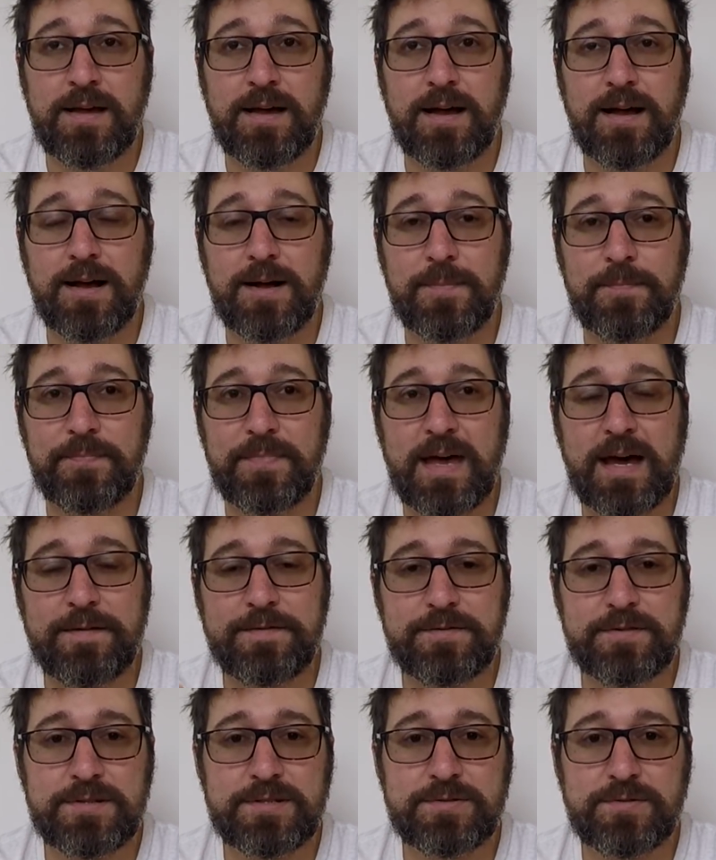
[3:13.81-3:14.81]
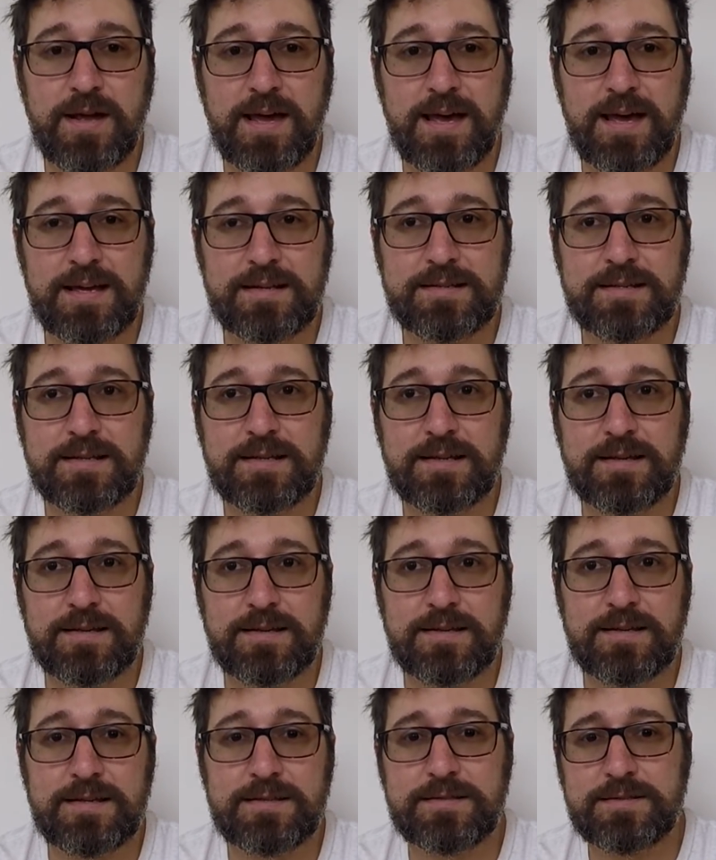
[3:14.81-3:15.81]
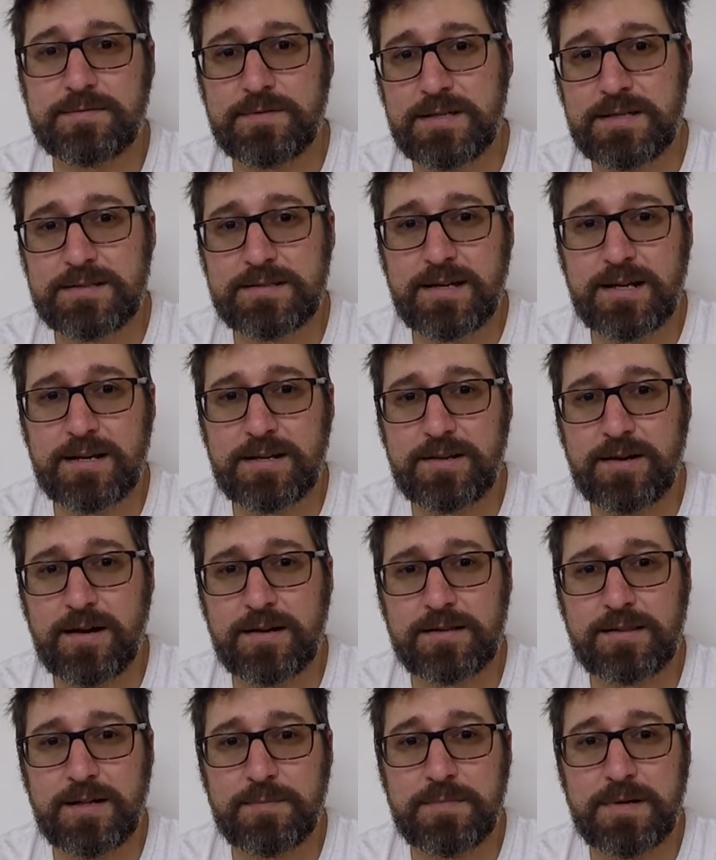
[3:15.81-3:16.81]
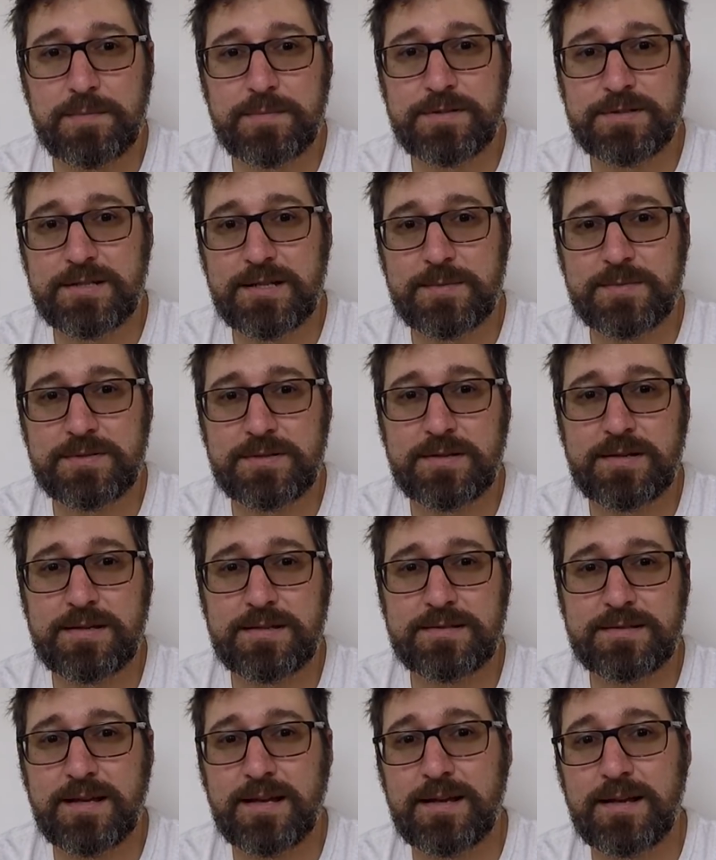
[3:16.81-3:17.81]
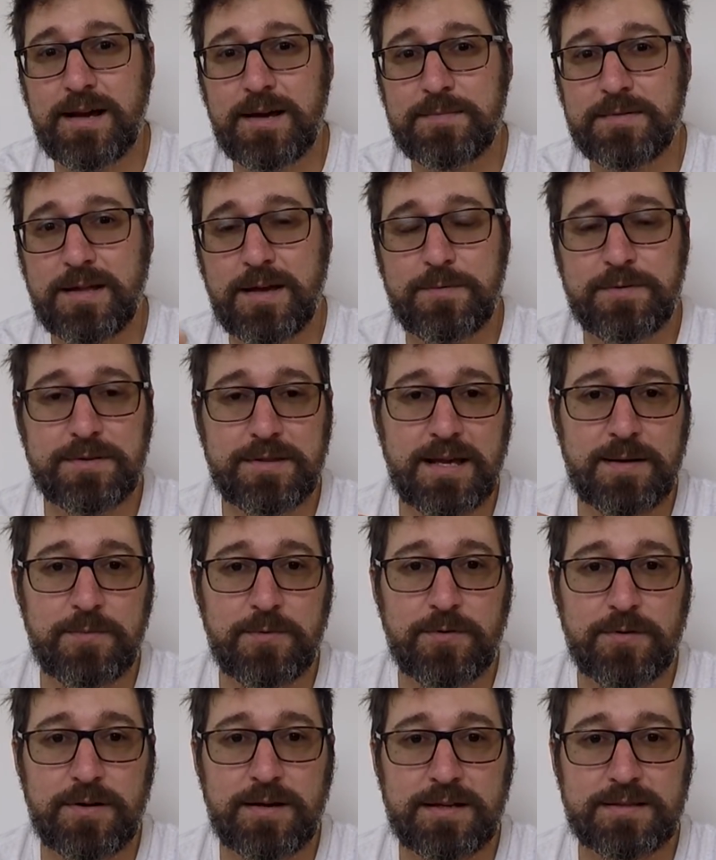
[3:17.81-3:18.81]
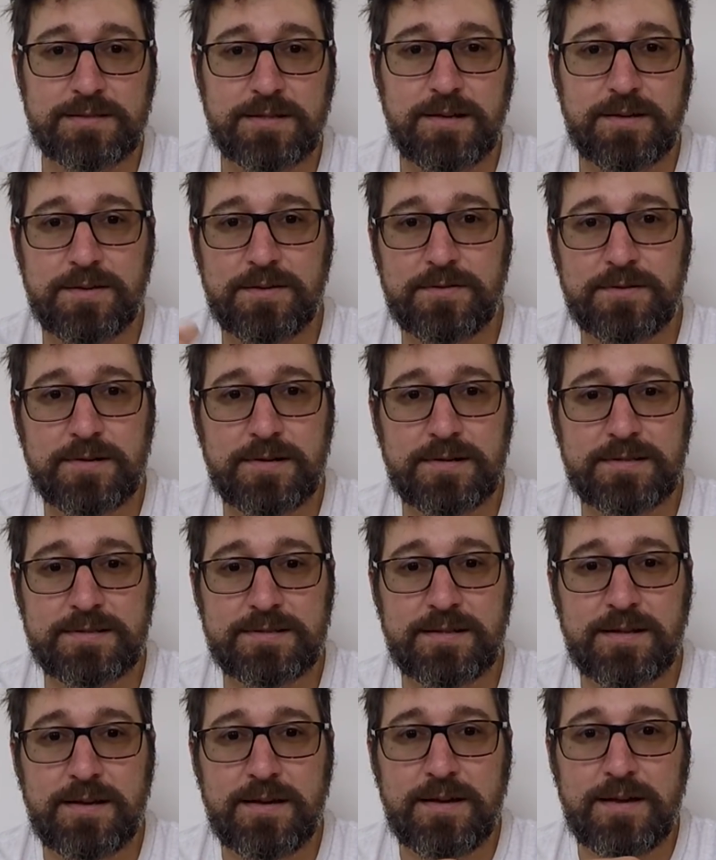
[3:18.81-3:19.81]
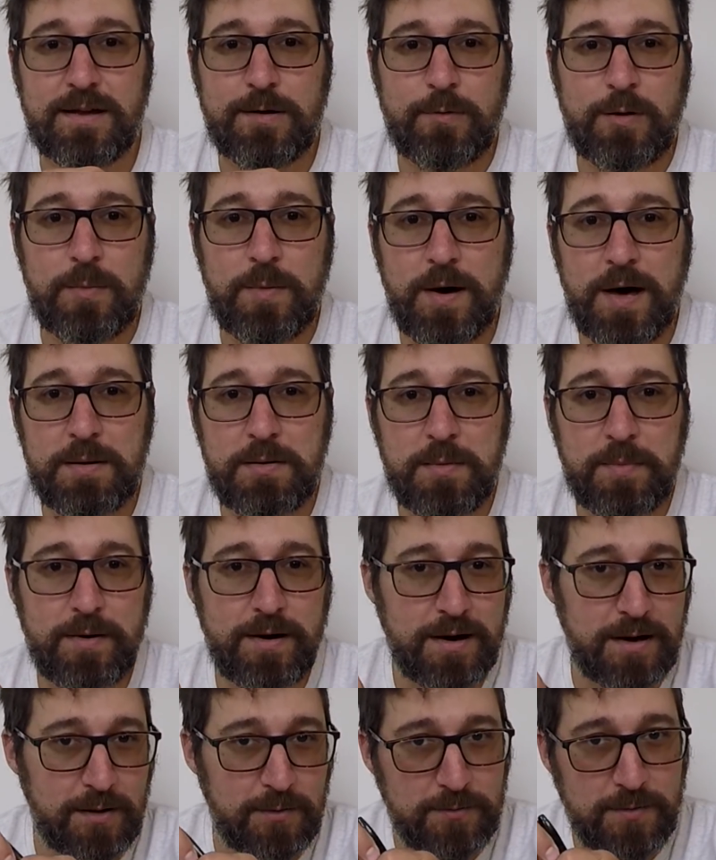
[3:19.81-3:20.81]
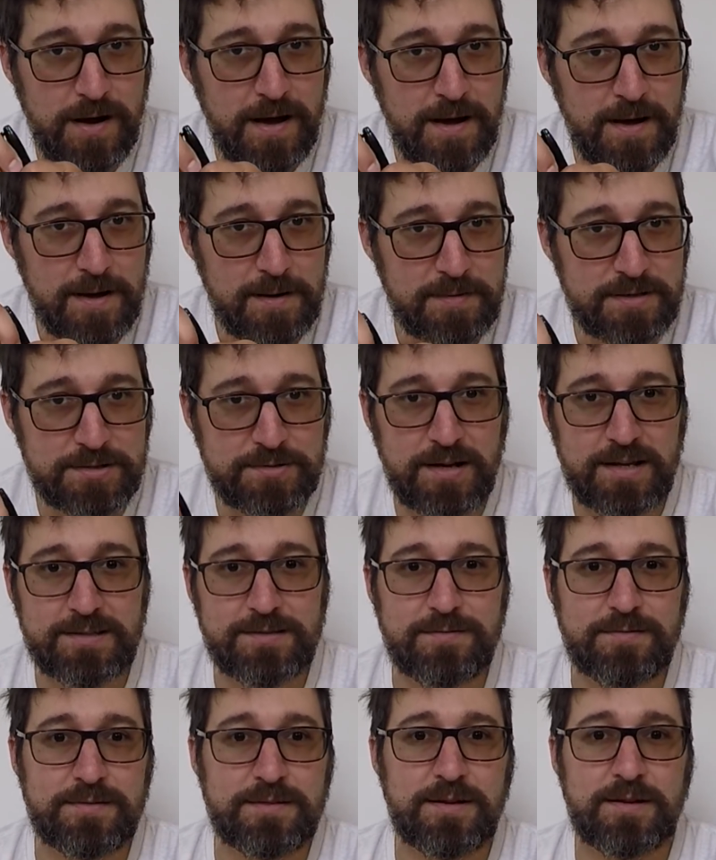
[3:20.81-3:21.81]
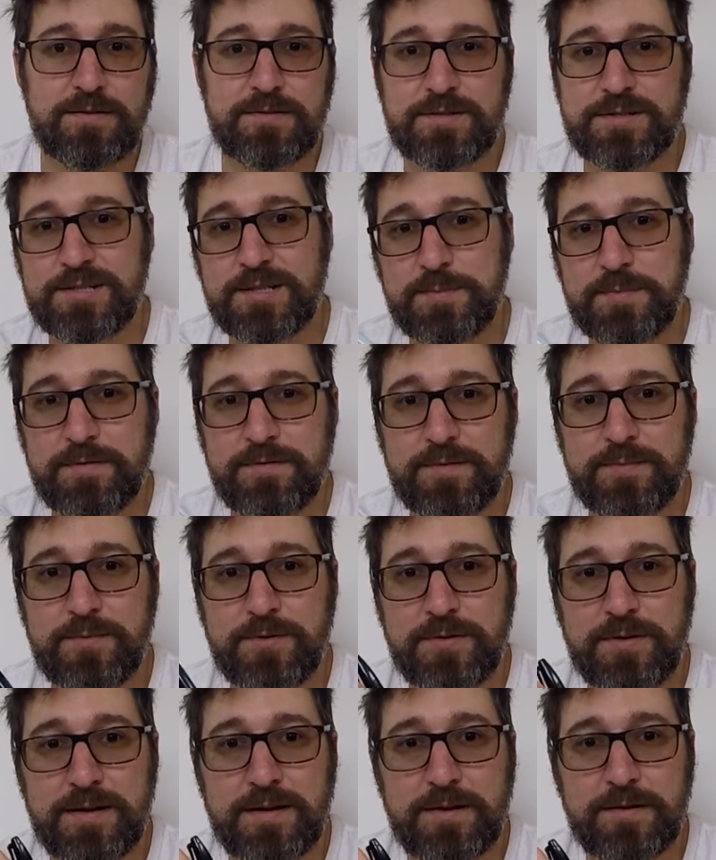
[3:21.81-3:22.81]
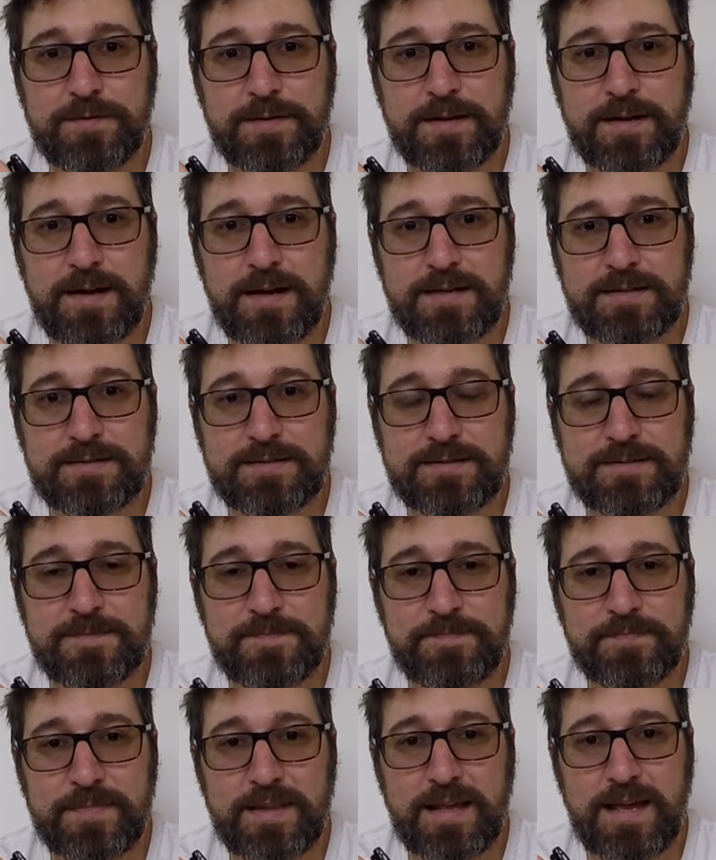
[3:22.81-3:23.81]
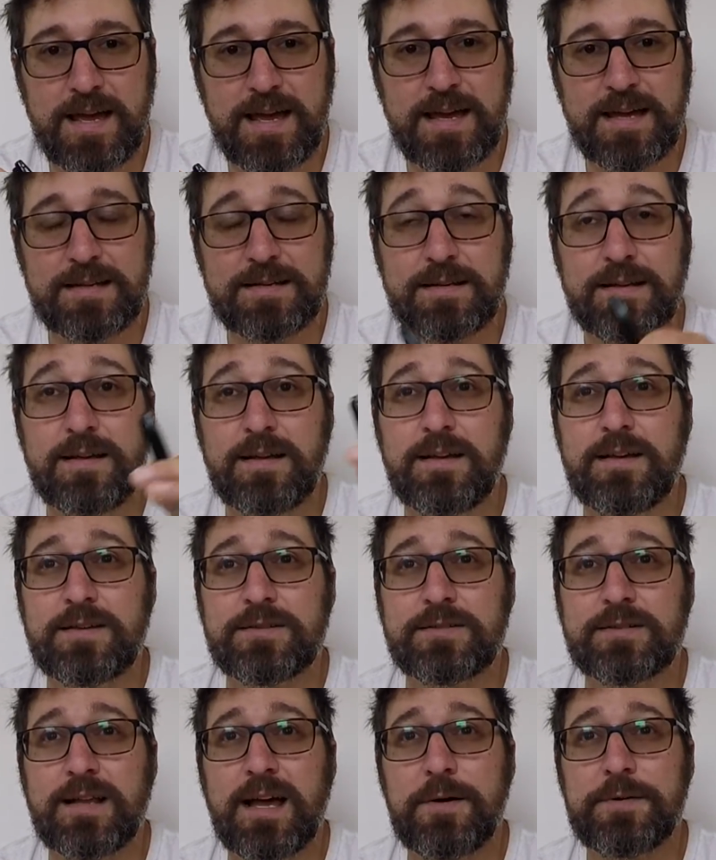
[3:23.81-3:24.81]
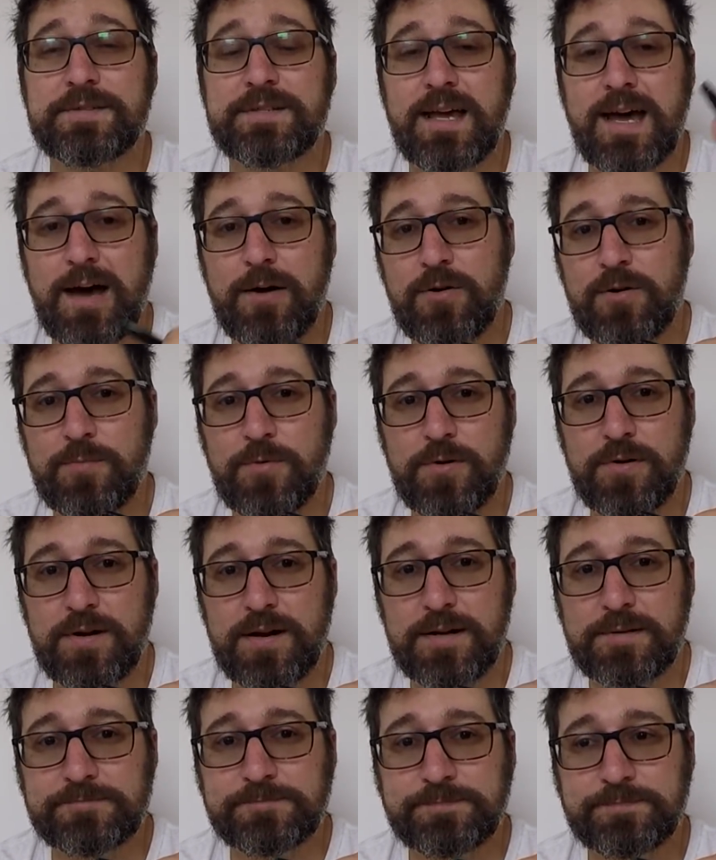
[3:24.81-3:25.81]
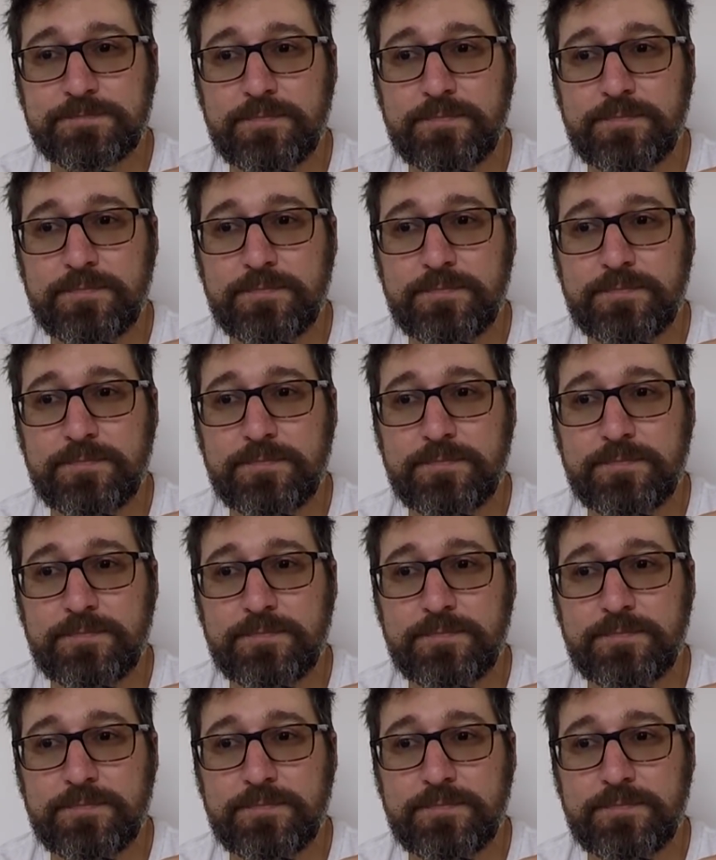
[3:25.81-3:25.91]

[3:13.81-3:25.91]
After it dragged, he's got a yacht club membership, so he said, I'm done with that mooring, it's all yours. We bought him a bottle of rum and transferred the ownership of the mooring over to us, and so now it's our mooring.